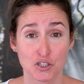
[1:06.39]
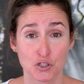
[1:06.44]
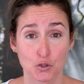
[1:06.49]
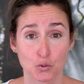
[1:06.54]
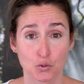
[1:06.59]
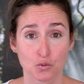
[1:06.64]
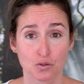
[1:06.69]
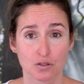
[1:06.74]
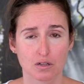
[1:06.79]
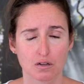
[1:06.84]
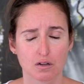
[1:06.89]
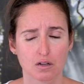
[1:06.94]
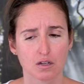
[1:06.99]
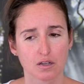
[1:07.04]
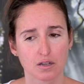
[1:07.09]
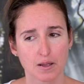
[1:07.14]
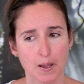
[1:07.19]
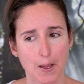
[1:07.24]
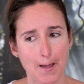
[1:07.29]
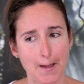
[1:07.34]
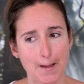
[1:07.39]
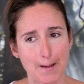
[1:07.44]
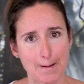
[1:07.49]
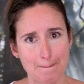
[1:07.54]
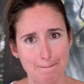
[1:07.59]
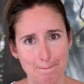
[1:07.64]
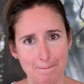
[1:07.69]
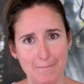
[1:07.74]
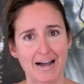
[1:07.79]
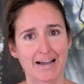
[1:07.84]
tool
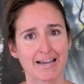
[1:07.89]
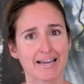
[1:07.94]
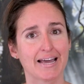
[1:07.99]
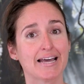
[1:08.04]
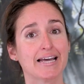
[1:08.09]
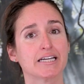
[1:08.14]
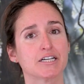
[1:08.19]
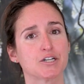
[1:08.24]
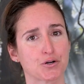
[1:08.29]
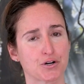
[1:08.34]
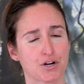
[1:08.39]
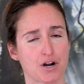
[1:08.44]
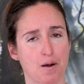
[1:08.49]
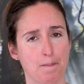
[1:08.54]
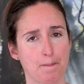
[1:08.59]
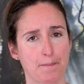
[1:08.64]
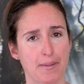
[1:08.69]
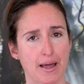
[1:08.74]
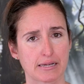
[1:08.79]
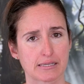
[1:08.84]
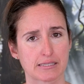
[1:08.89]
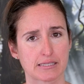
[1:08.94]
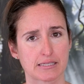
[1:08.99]
my inner compass.